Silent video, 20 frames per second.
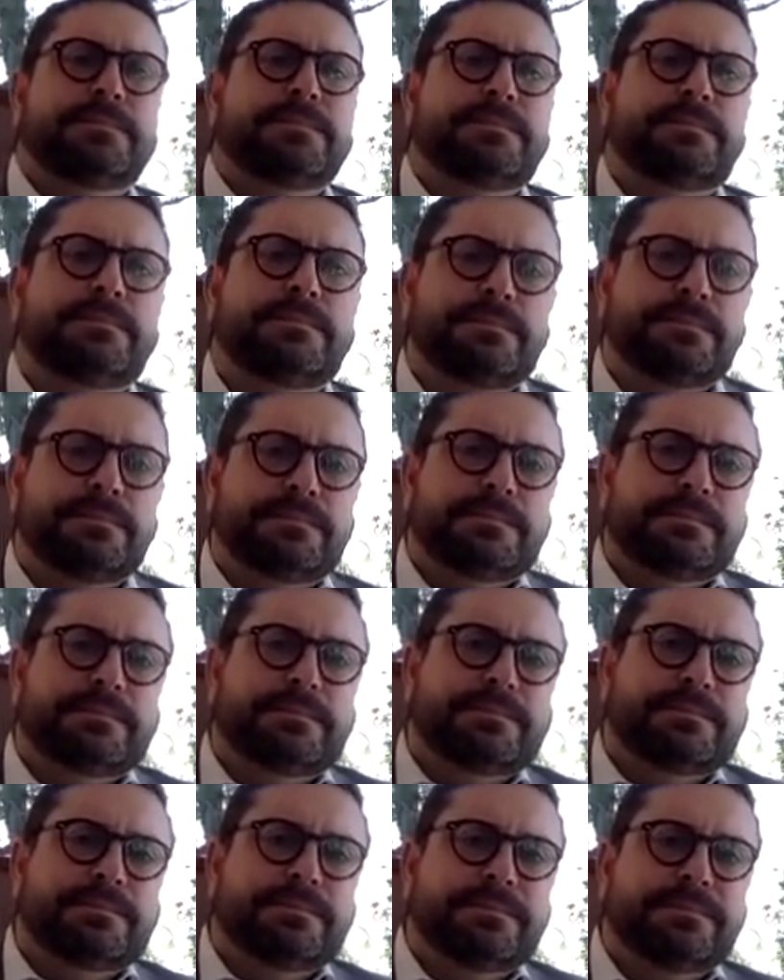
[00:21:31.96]

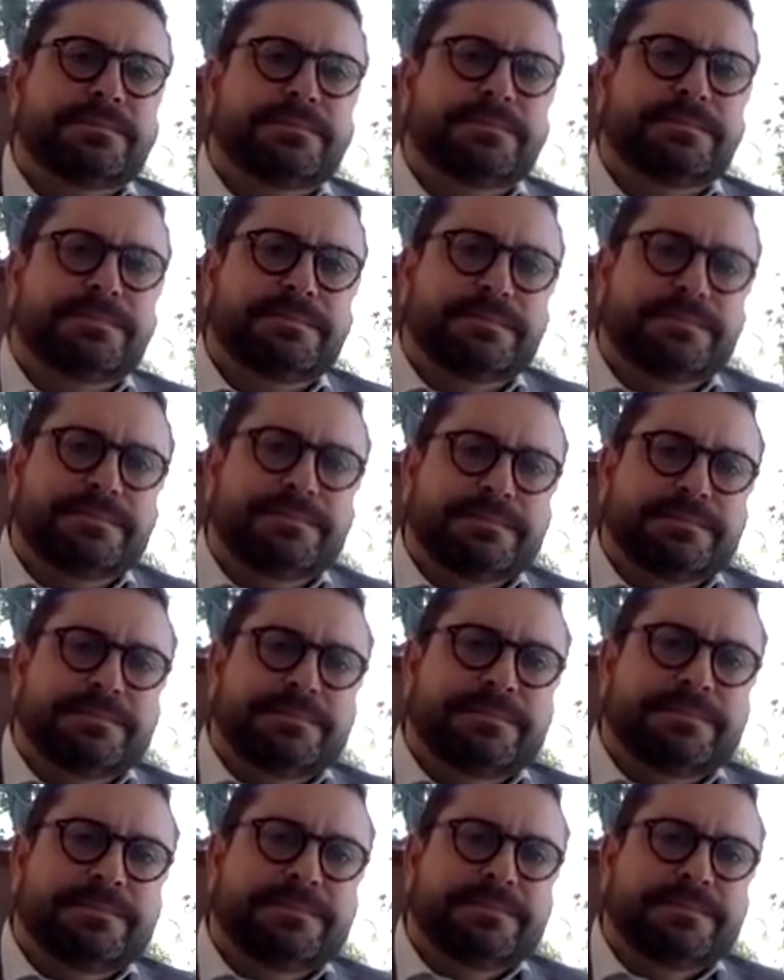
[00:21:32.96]

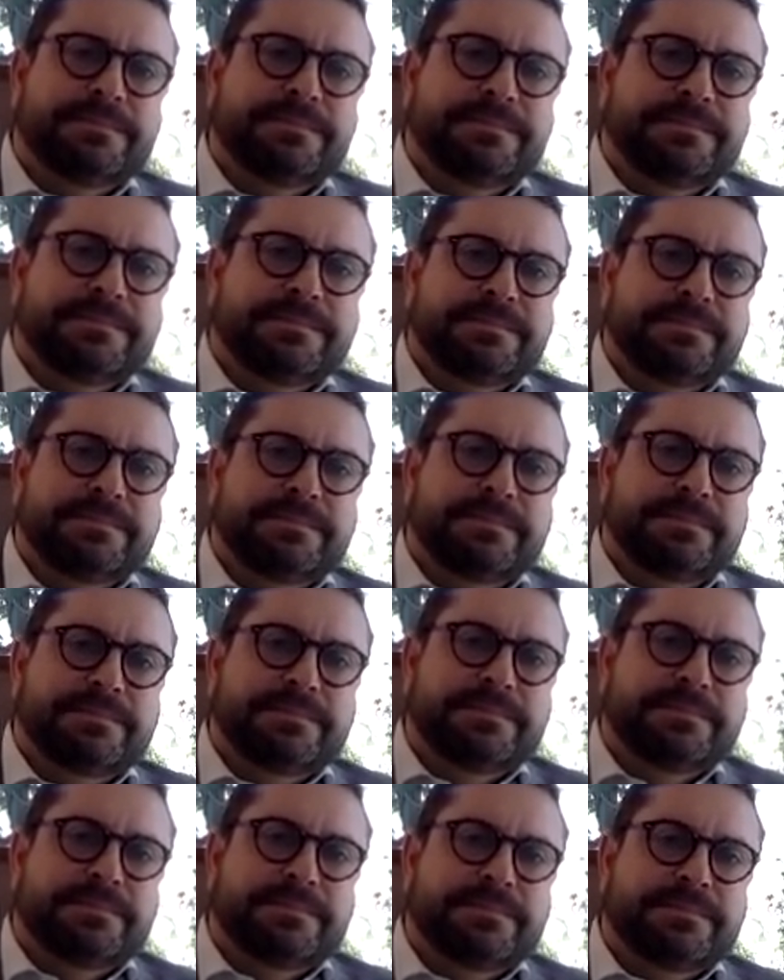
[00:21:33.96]

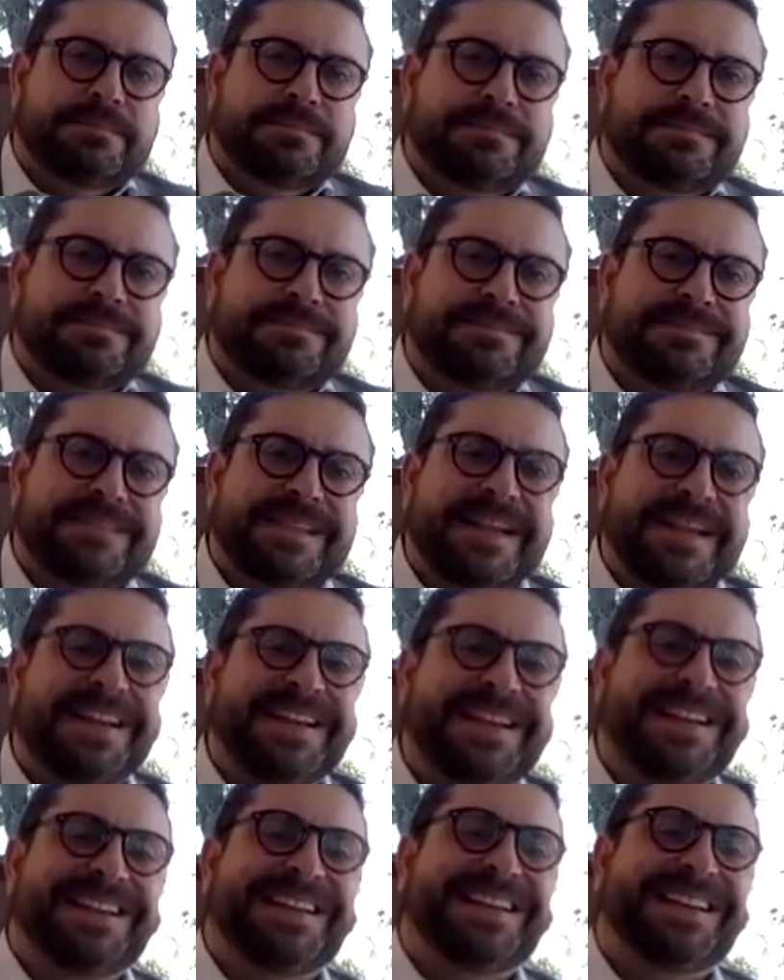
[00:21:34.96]

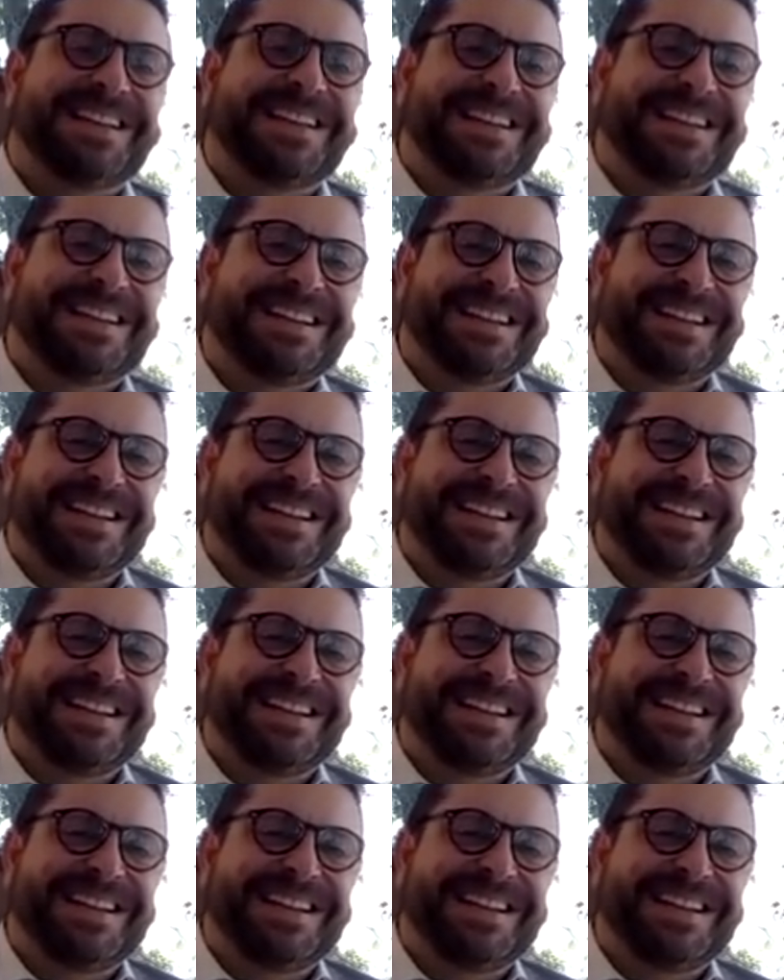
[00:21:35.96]
No words are spoken by the person on screen.